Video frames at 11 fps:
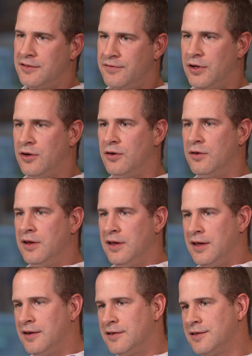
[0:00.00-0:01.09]
the phone,
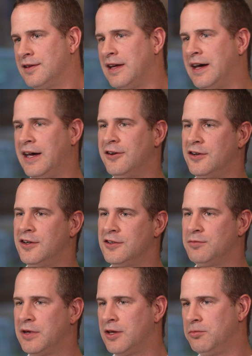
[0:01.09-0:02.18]
here's the line, or
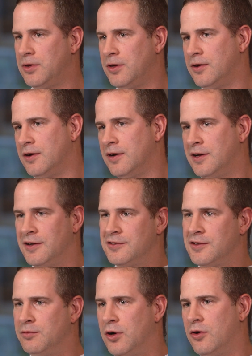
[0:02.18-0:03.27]
here's my computer, here's
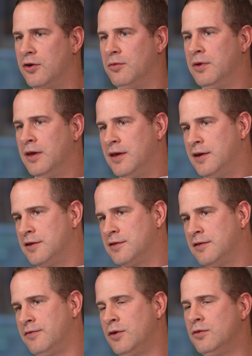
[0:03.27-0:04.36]
the modem, here's
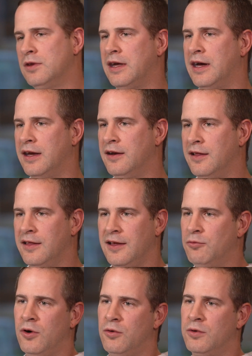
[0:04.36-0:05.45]
the phone line. It
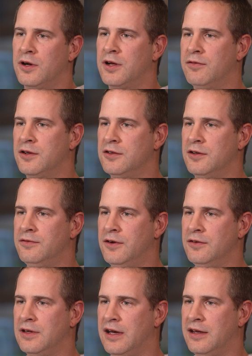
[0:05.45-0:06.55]
won't work if there's no
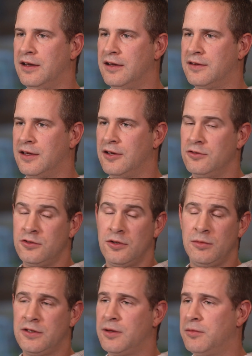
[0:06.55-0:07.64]
phone line. It's like, go show
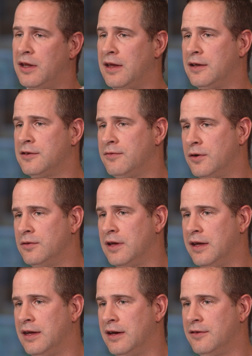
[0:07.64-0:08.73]
me somebody that has a phone
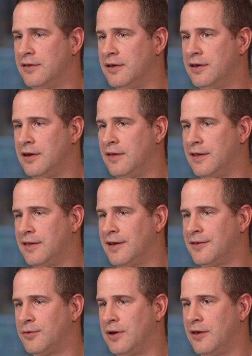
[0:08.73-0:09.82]
line now. And I think
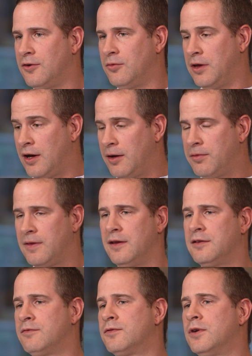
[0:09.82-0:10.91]
that's the way the homeopathy,
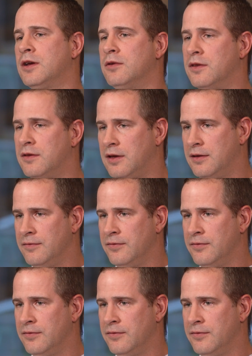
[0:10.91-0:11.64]
it's a frequency.